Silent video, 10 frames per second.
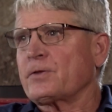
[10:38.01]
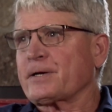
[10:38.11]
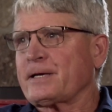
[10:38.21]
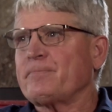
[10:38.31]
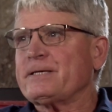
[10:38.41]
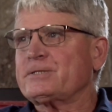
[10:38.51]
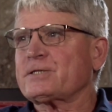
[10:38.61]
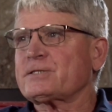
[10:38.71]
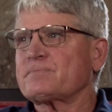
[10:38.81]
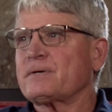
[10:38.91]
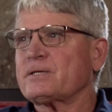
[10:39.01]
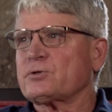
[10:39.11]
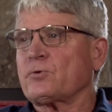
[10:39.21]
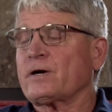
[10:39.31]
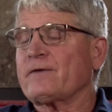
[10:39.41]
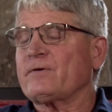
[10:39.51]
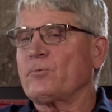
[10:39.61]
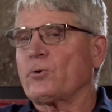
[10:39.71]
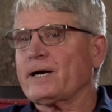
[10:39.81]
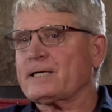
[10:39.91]
there can be just as much or even
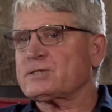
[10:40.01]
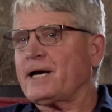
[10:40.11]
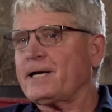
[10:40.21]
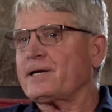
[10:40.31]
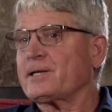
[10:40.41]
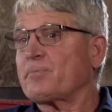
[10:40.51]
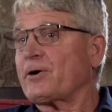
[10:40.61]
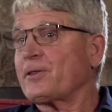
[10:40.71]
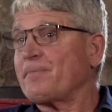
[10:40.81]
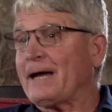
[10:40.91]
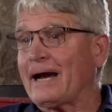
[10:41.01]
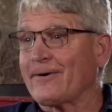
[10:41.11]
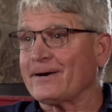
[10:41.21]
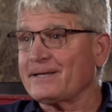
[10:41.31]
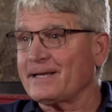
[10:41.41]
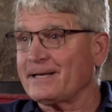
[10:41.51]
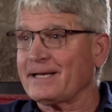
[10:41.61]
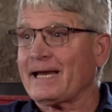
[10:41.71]
more anxiety on the part of the parent than the